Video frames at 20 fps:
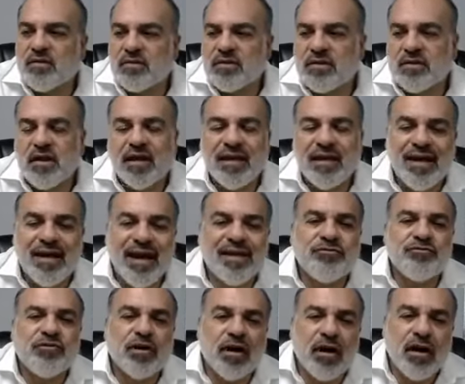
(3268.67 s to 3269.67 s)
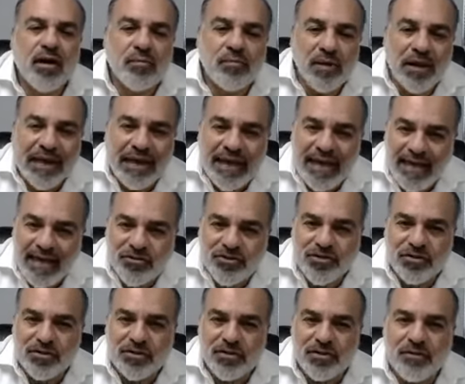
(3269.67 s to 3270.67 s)
psychiatric
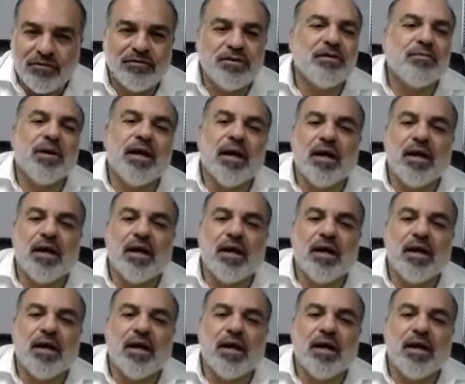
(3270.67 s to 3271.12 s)
complication of TBI.